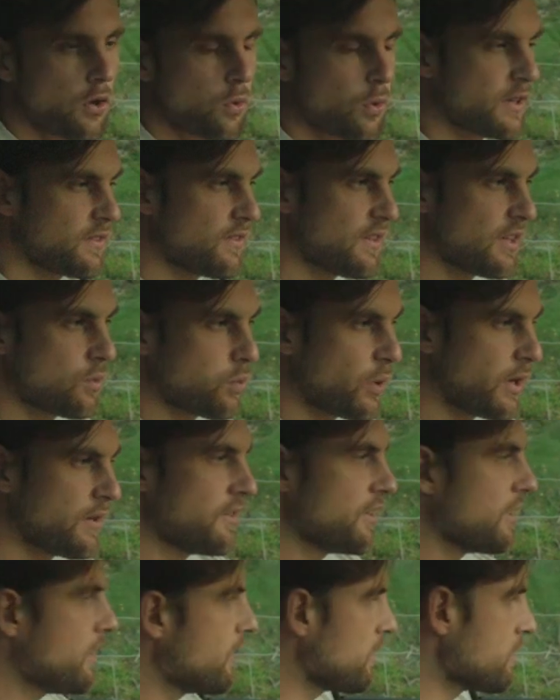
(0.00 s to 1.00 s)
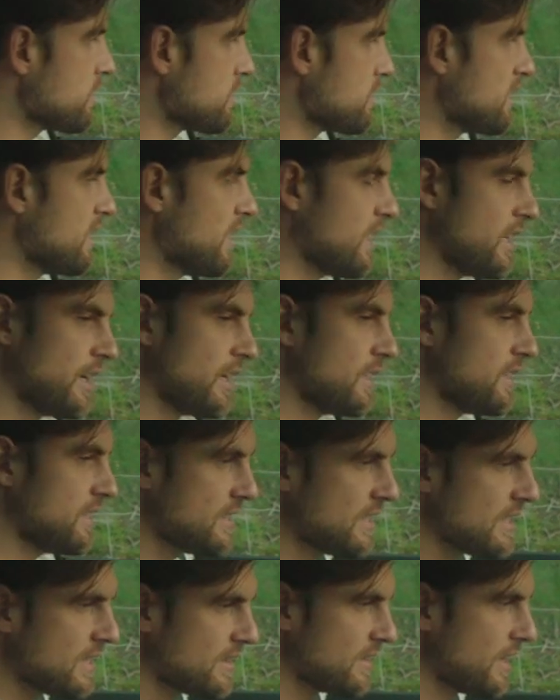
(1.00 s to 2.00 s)
with the 20 years, the
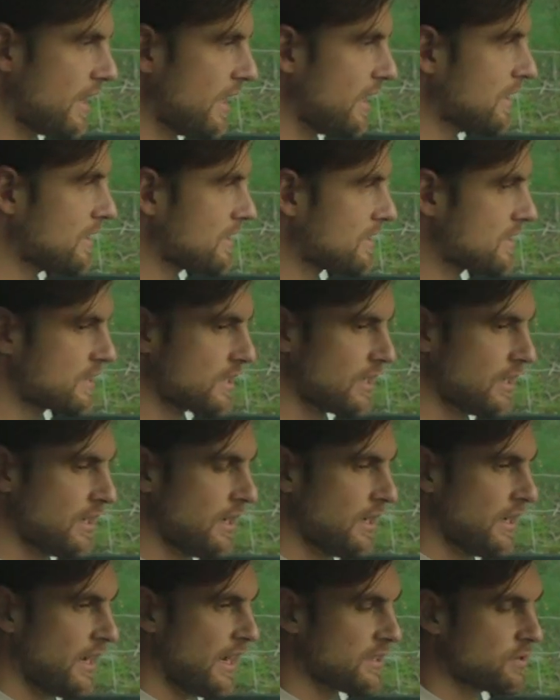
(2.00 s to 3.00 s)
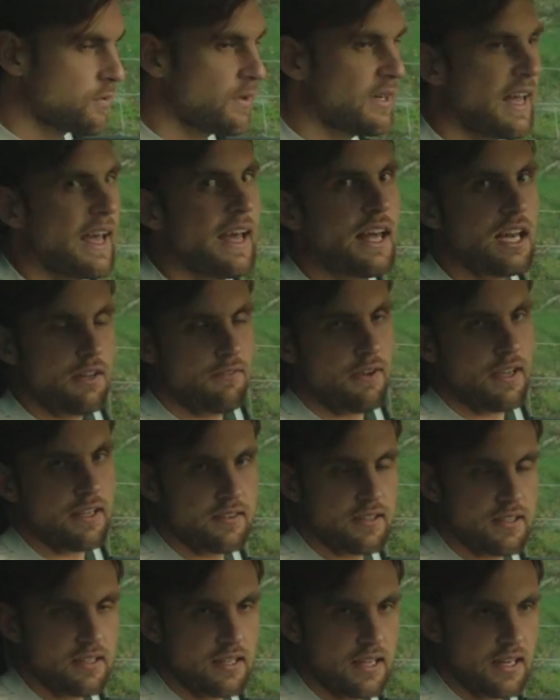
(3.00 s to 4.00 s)
details has really
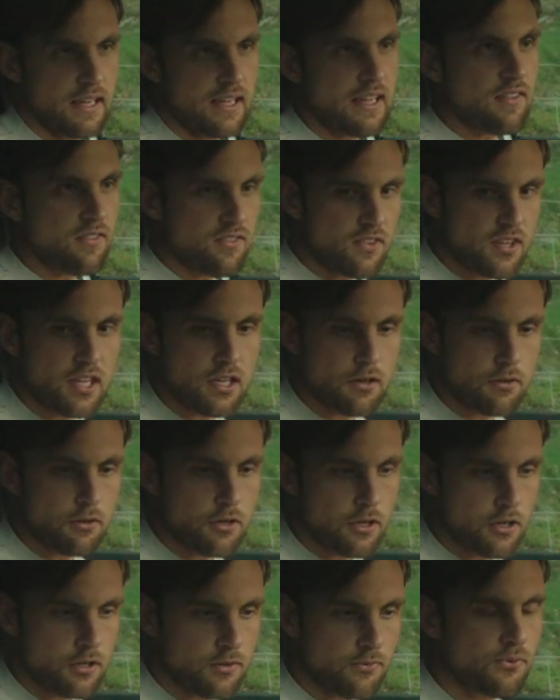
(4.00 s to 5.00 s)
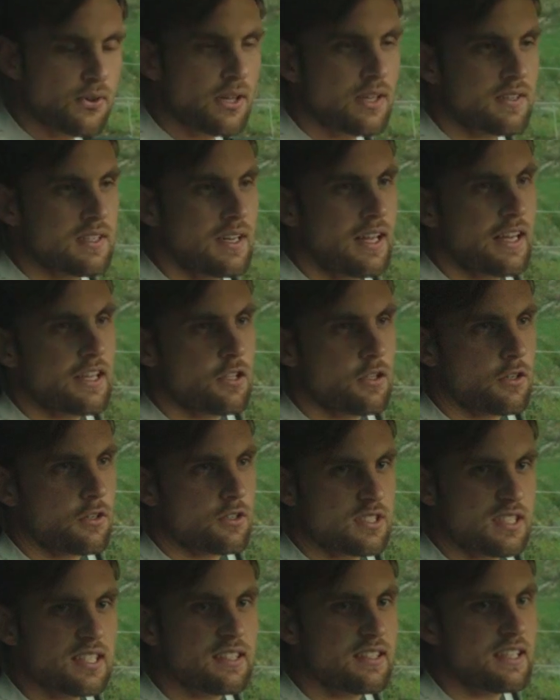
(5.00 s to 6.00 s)
elevated the interior. It feels like you're
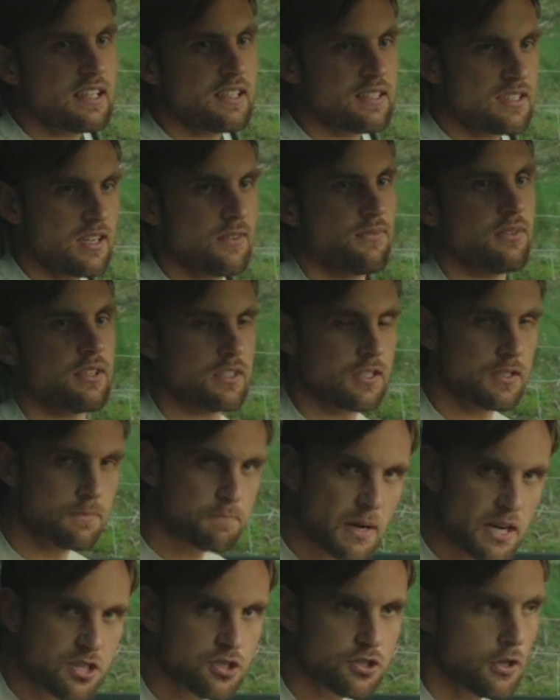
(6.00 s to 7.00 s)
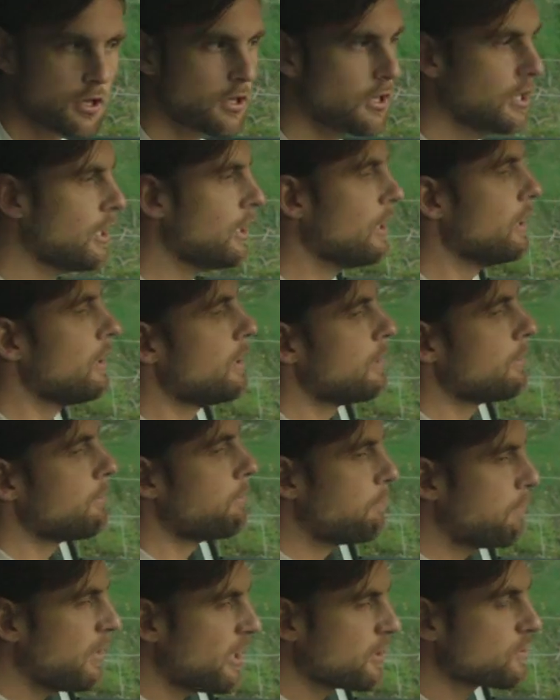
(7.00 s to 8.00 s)
sitting in something special,
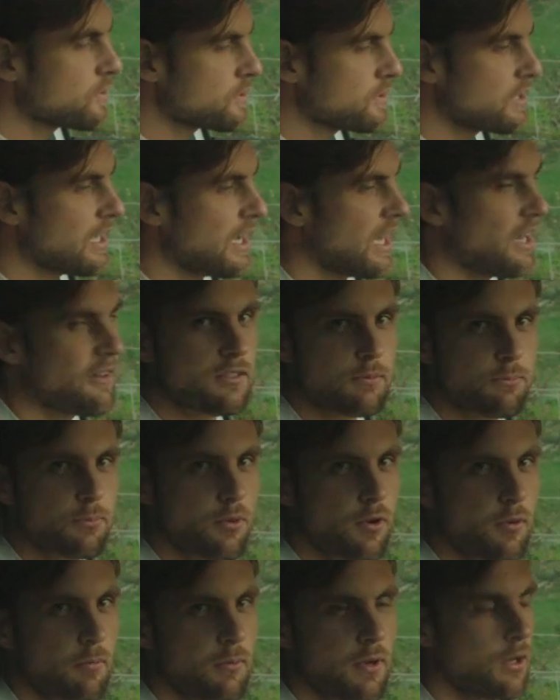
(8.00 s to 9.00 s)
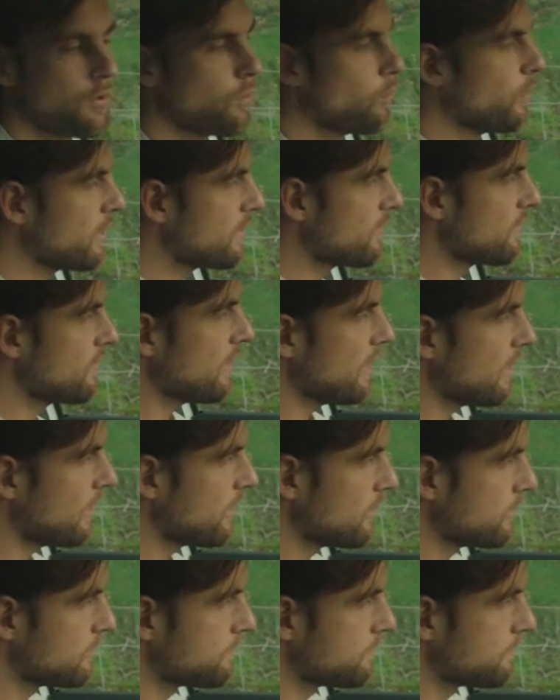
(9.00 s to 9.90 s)
but you still have the problem with the